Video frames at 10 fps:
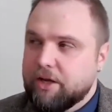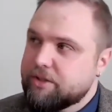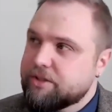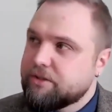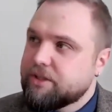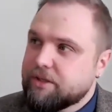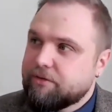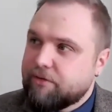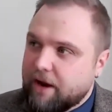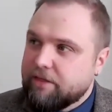I used to the
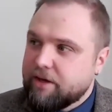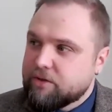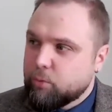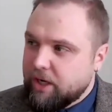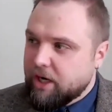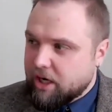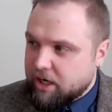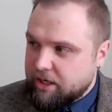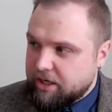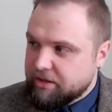fact that we
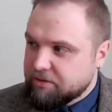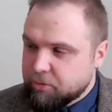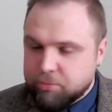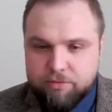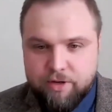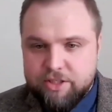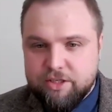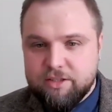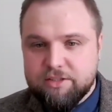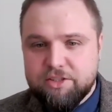hire good
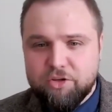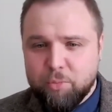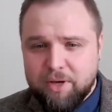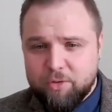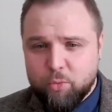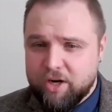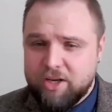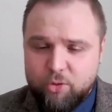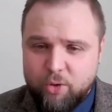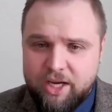professionals no matter
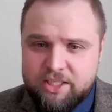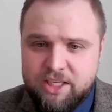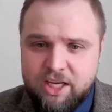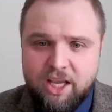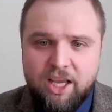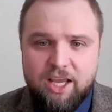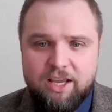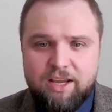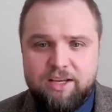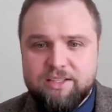where you at,
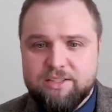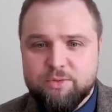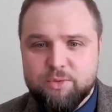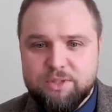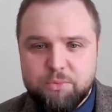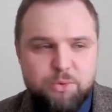and